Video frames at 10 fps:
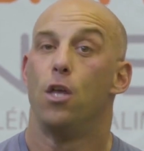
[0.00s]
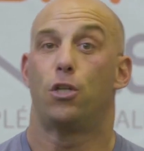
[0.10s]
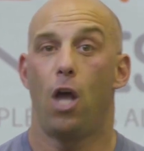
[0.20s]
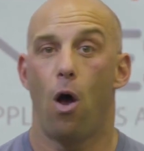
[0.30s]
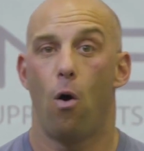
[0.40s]

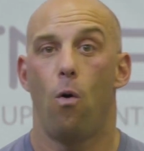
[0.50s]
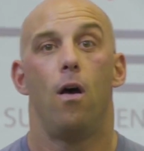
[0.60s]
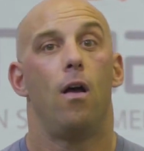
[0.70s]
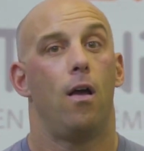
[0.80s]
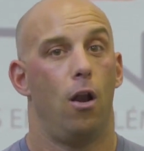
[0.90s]
So
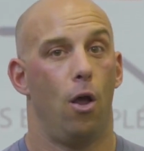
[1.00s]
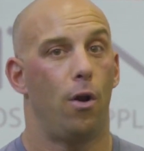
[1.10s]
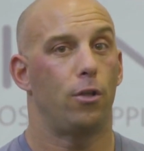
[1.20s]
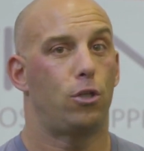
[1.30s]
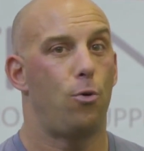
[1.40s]

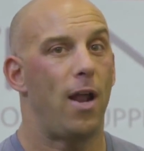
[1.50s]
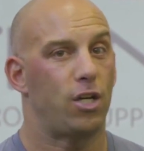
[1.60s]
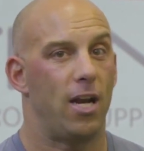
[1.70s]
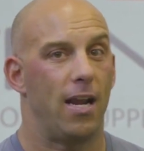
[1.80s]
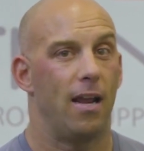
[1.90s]
Loaded
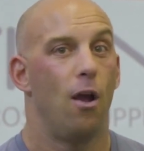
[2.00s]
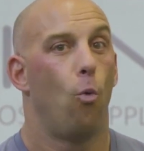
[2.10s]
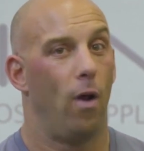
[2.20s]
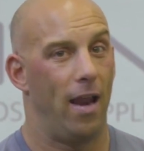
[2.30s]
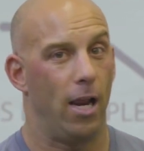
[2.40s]
stretching
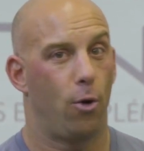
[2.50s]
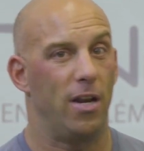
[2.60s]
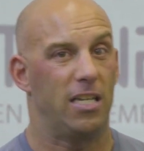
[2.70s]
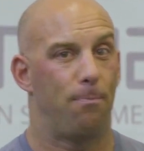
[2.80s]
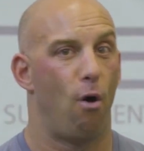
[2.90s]
will
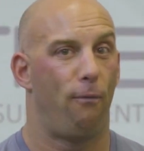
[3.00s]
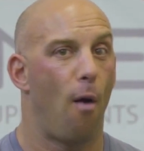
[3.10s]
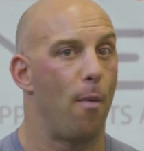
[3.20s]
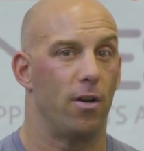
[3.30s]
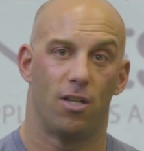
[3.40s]
increase
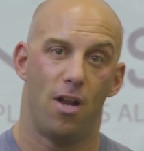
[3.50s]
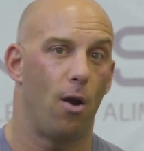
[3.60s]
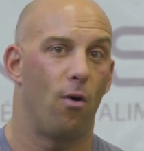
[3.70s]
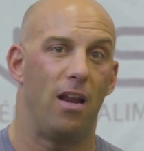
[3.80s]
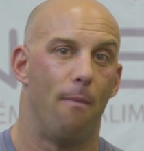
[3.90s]
performance, not
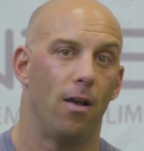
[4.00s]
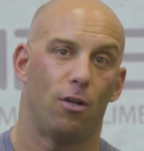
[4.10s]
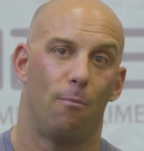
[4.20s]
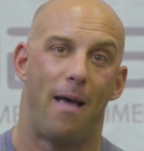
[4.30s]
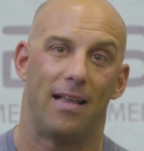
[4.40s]
only
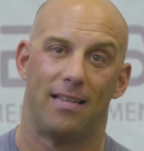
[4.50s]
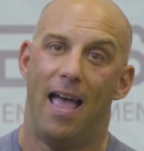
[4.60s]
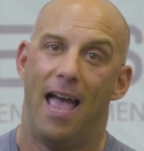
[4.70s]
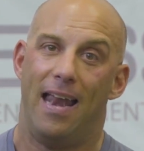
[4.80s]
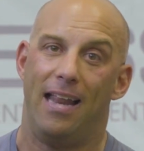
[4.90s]
muscle mass,
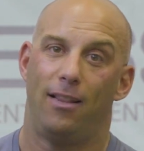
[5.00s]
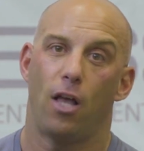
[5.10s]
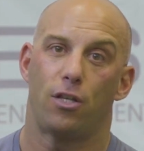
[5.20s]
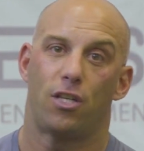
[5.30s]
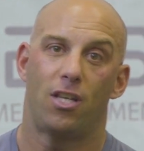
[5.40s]
and it
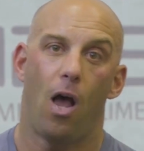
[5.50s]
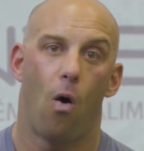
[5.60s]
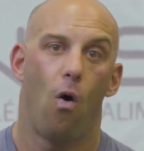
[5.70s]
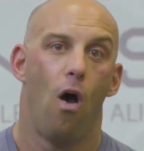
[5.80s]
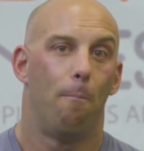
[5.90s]
does
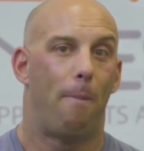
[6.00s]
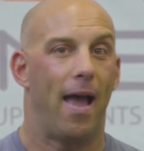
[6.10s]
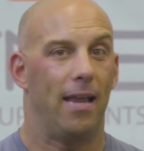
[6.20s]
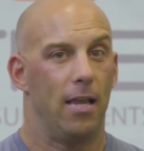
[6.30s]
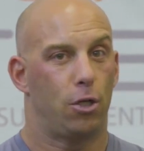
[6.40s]
so
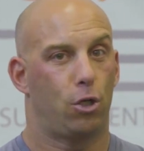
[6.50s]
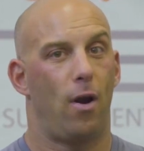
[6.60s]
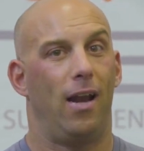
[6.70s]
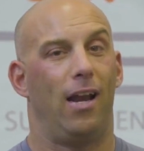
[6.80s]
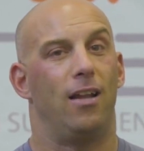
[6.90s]
by
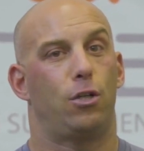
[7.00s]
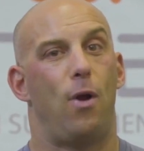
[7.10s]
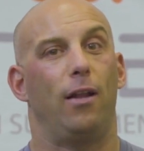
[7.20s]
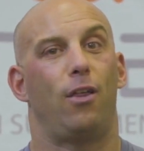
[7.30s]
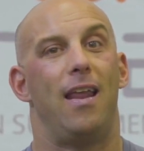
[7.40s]

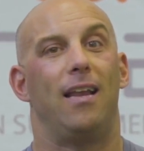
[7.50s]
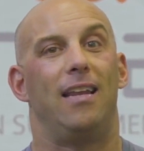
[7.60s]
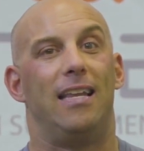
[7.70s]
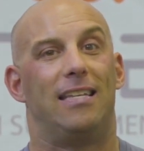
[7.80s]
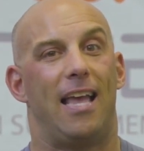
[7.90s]
strengthening
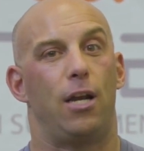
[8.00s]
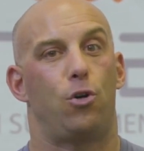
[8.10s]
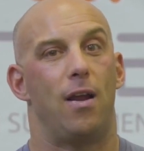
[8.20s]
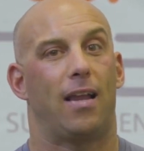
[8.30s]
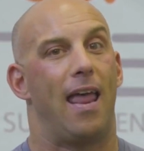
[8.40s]
the
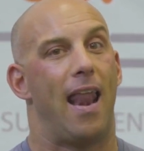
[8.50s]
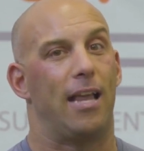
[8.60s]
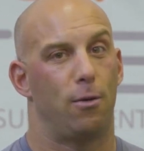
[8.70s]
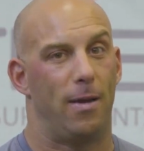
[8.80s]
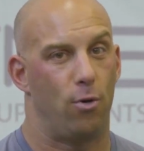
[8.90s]
eccentric and
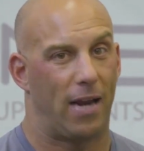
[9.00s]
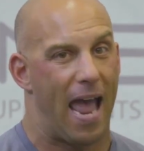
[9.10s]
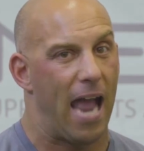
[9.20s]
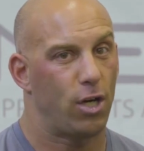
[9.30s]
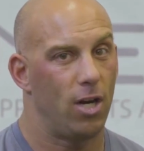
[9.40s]
isometric
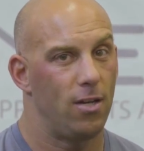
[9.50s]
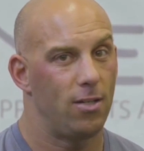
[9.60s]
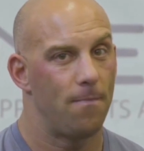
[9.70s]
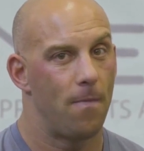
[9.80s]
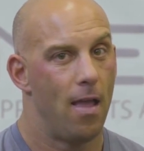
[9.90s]
actions,